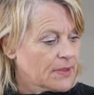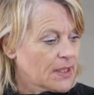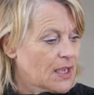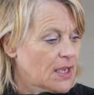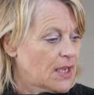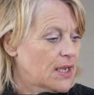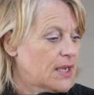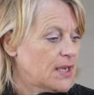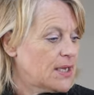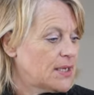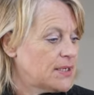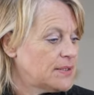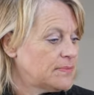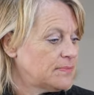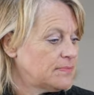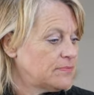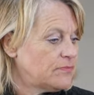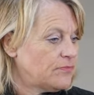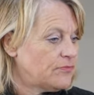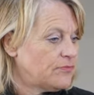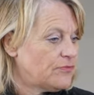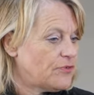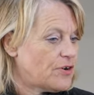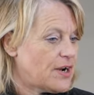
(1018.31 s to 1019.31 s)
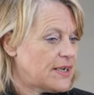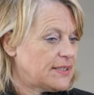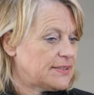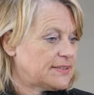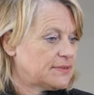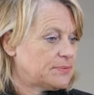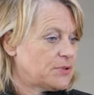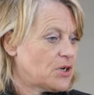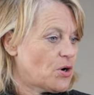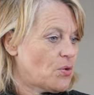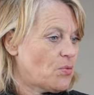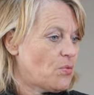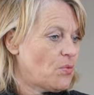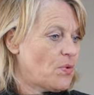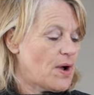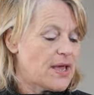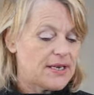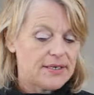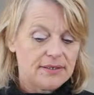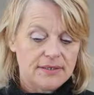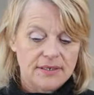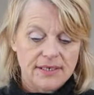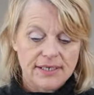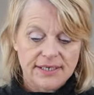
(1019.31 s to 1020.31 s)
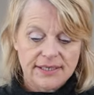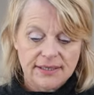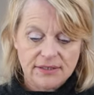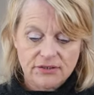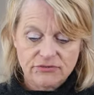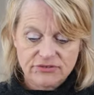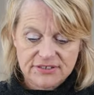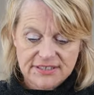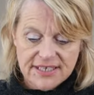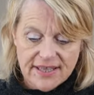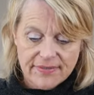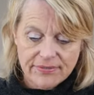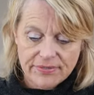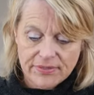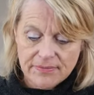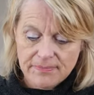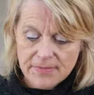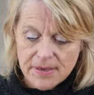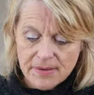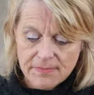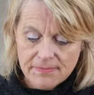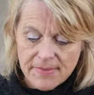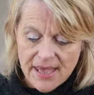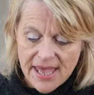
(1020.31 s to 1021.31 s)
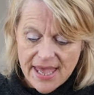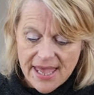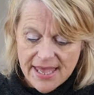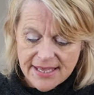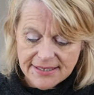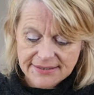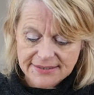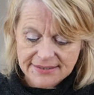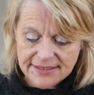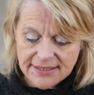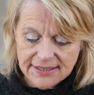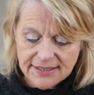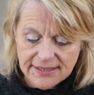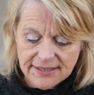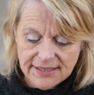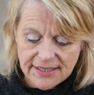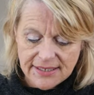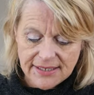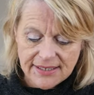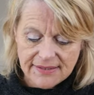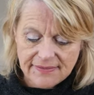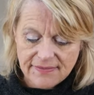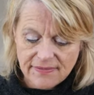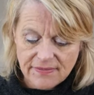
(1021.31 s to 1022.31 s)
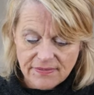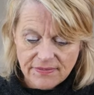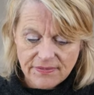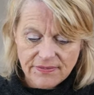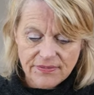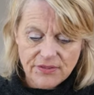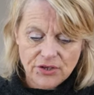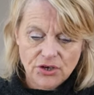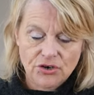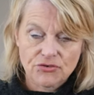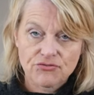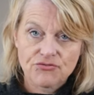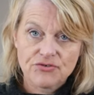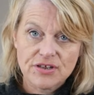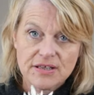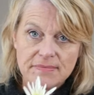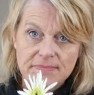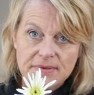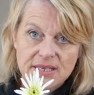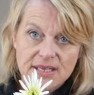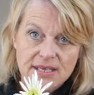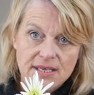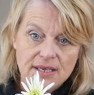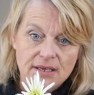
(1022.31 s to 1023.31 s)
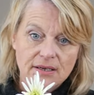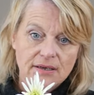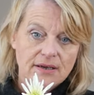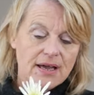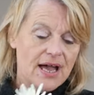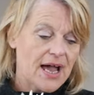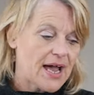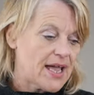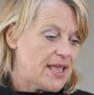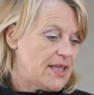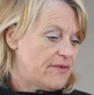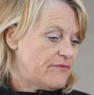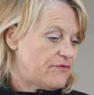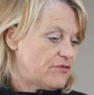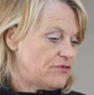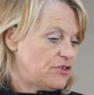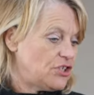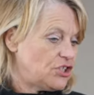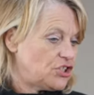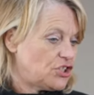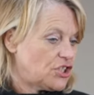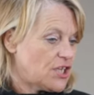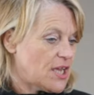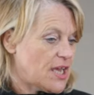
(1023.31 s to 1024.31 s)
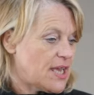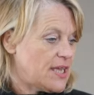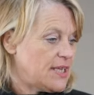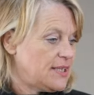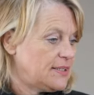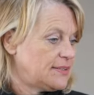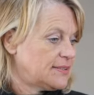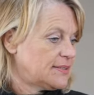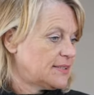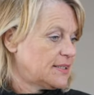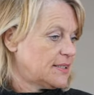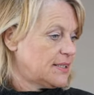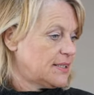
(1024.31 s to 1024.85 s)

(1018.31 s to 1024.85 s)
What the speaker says: Right, so we've got one little chrysanthemum head in the creamy ivory shade,